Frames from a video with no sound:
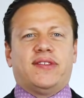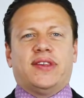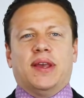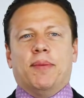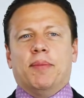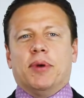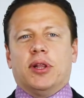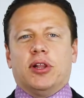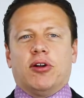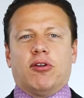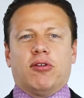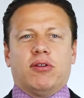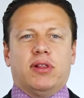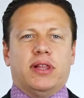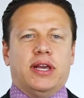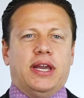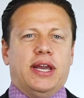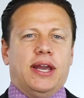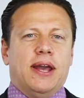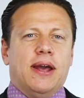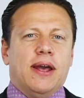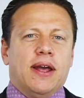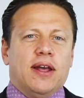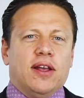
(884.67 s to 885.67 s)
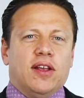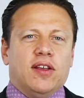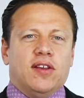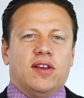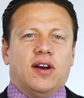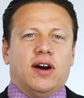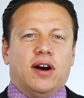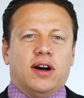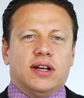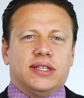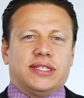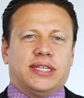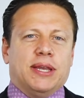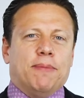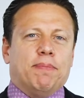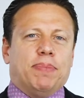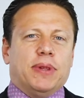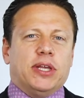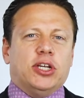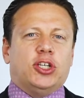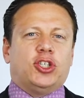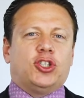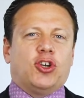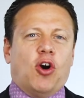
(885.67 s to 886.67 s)
Similarly,
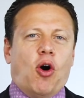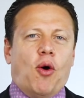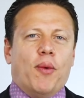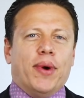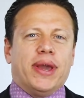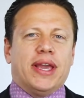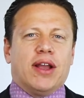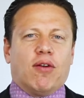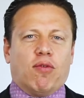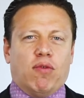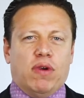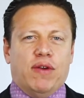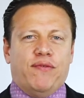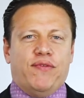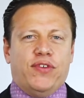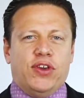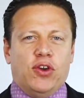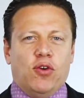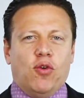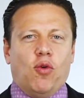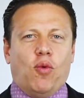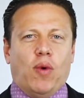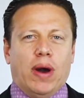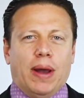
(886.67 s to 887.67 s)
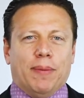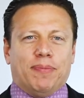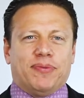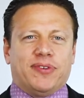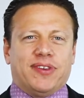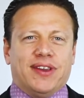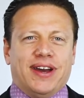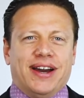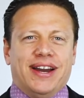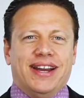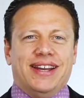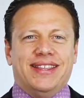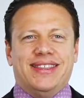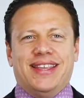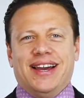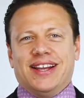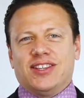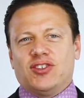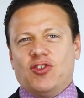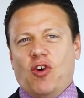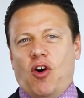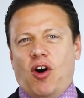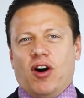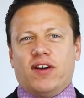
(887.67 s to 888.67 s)
simply showing a review website
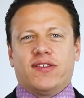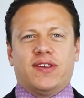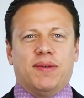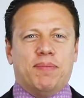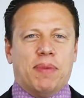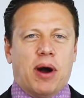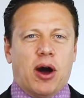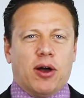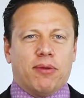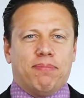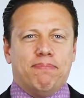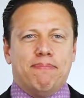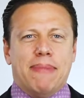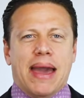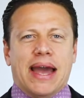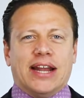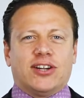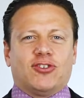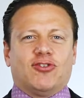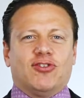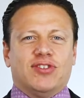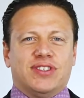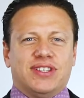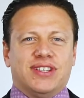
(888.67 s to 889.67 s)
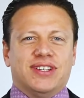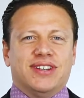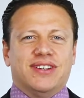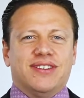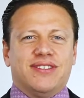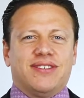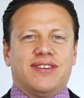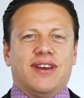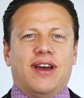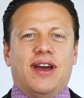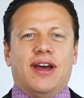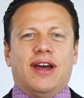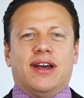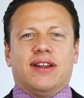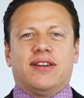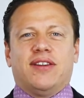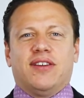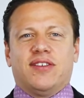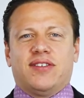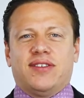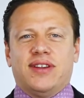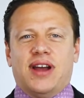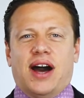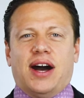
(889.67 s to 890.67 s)
that talks about mattresses
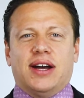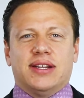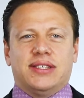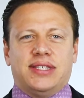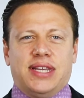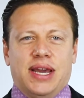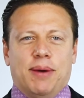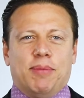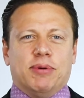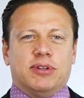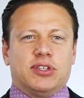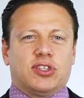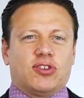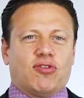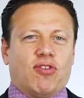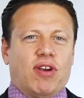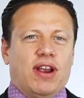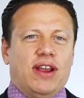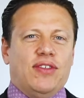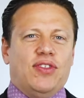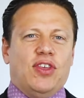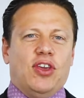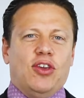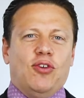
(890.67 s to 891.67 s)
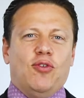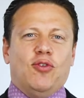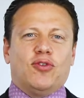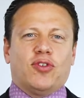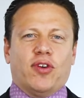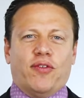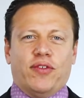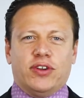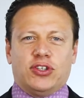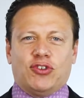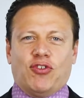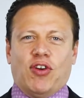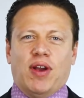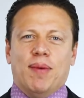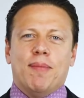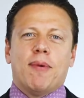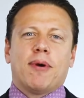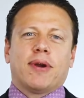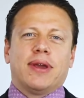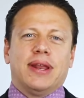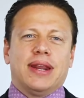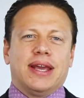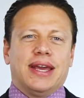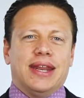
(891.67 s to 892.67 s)
does not demonstrate the use of a
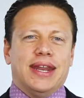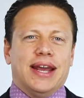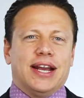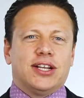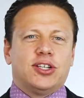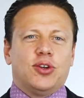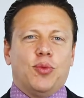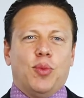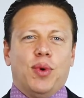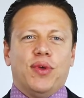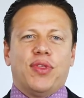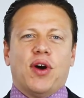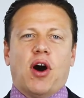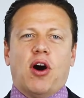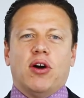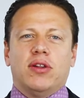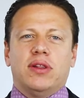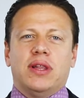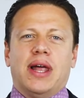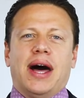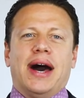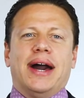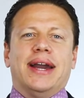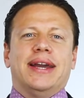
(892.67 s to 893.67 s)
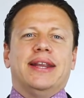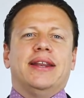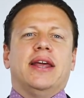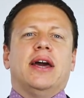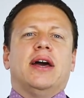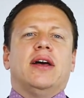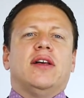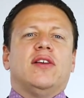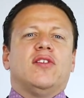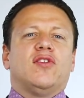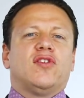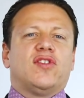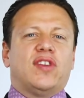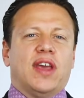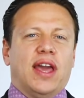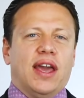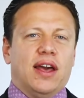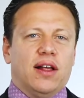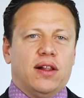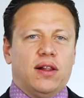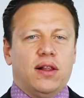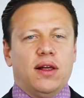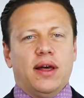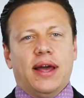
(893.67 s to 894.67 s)
trademark in connection with online
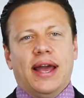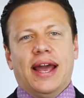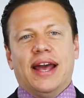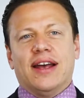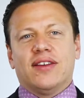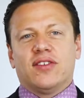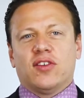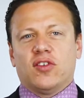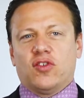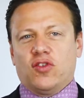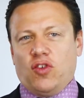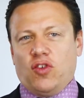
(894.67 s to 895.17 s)
sale as a